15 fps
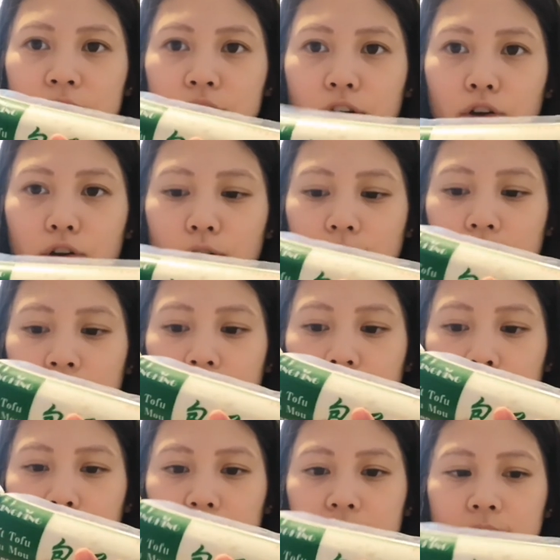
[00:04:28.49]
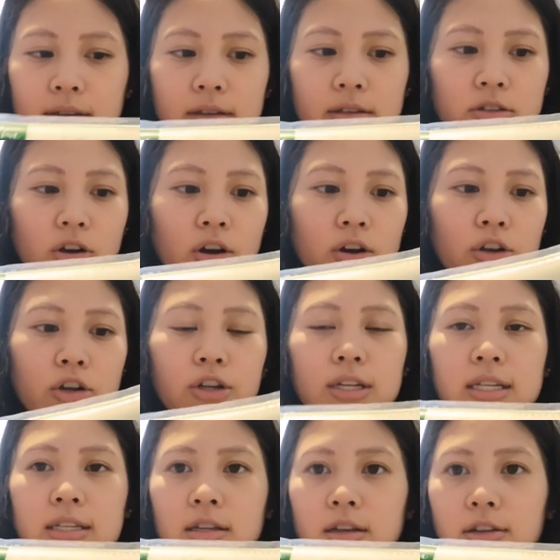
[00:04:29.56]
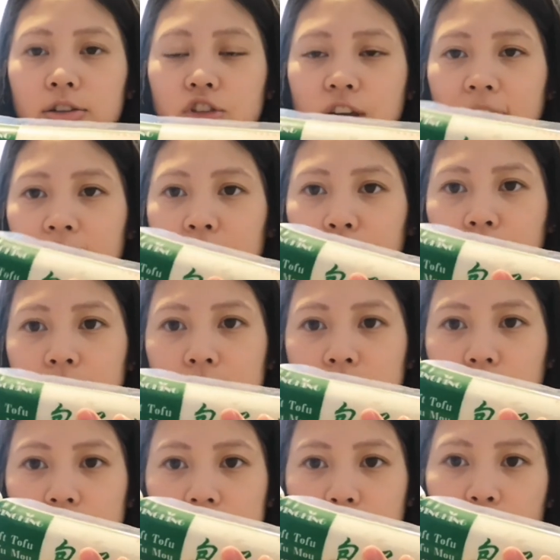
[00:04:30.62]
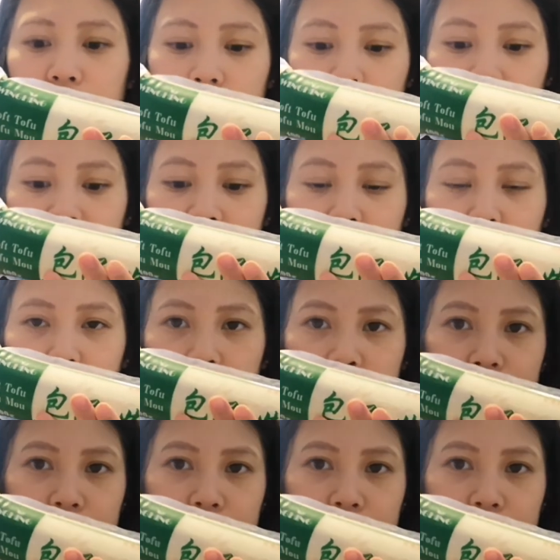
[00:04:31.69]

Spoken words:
So these are good until January, so I did pick up a few.